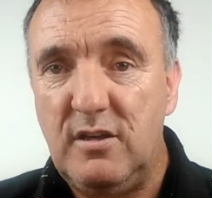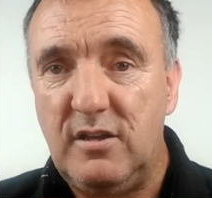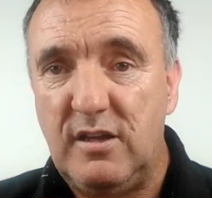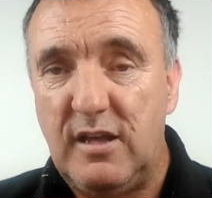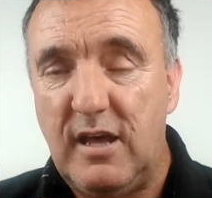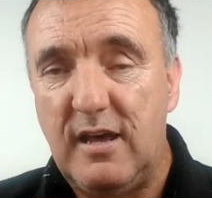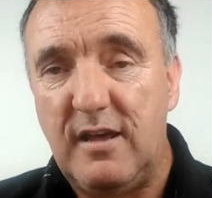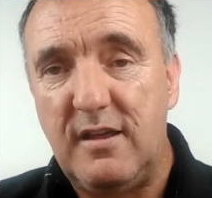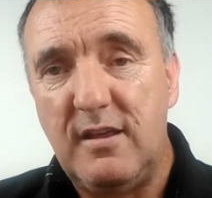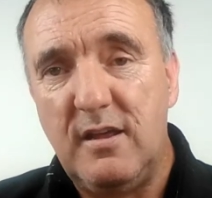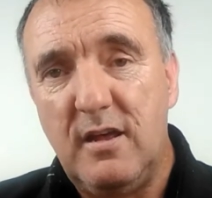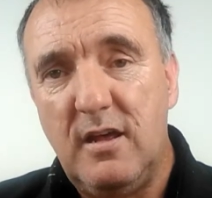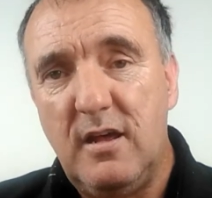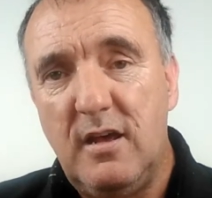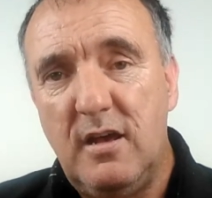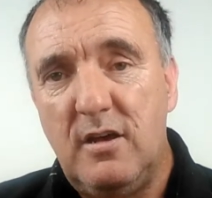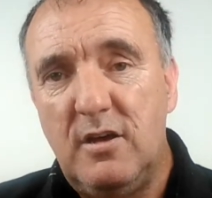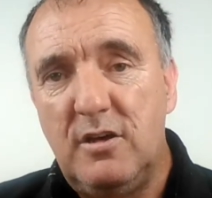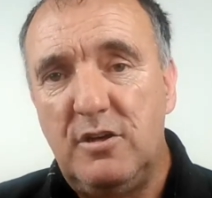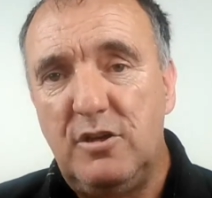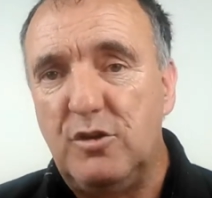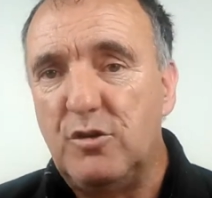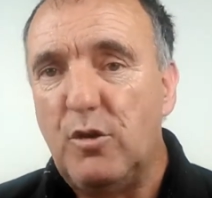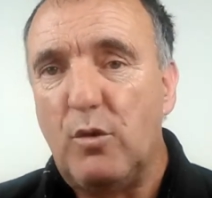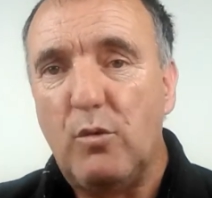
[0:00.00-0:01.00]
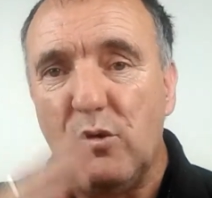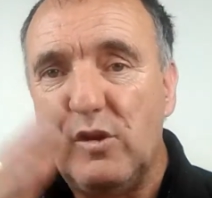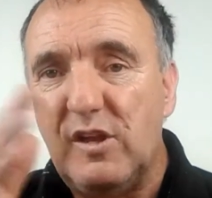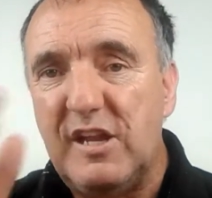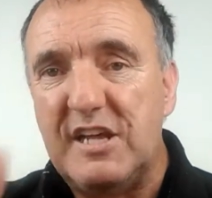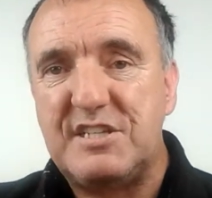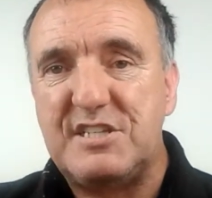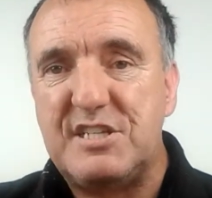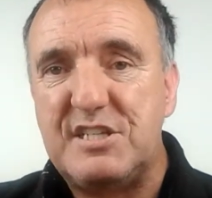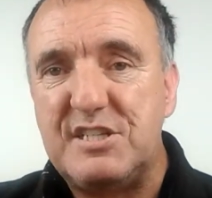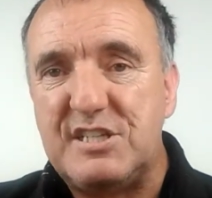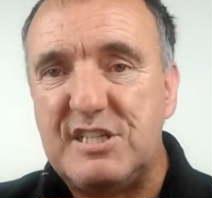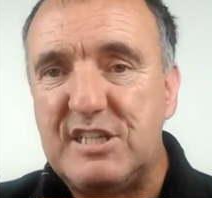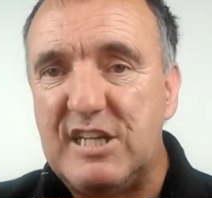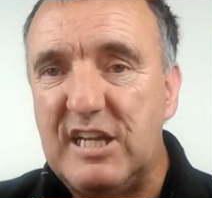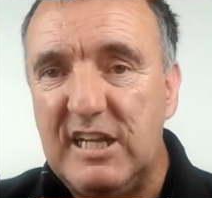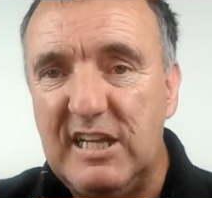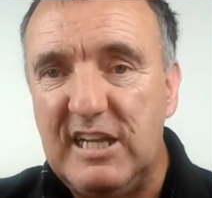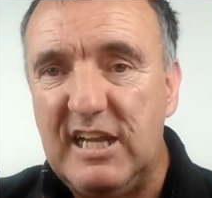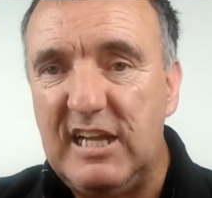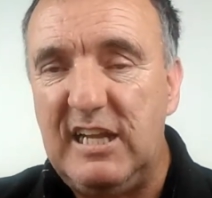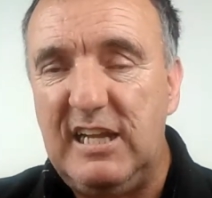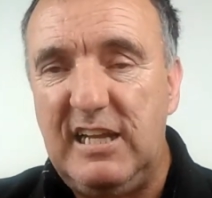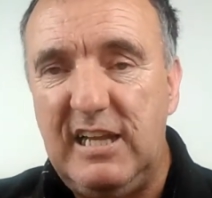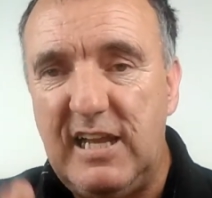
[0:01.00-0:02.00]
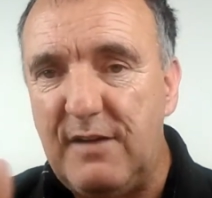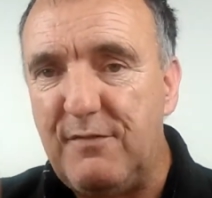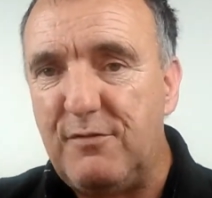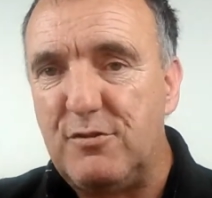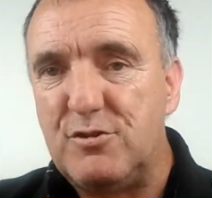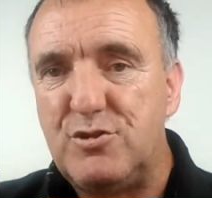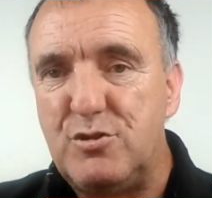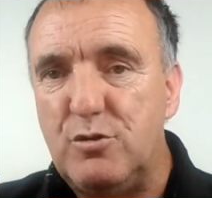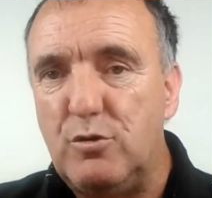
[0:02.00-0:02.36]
Yeah. You don't listen to the lily livers